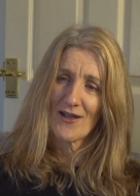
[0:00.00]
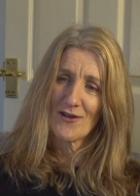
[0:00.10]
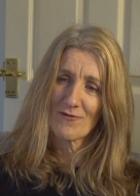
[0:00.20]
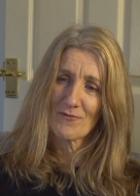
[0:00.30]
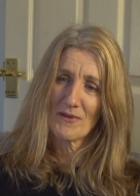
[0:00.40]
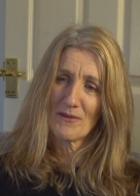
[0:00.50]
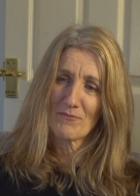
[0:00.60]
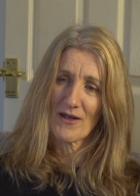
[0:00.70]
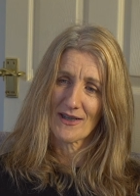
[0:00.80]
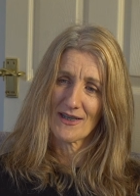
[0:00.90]
I loved being
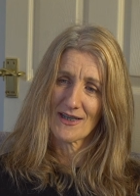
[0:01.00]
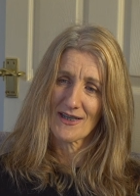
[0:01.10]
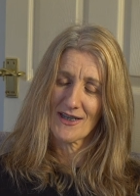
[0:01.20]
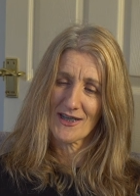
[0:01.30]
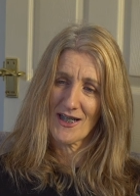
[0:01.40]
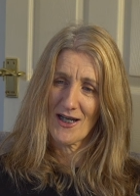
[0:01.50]
pregnant because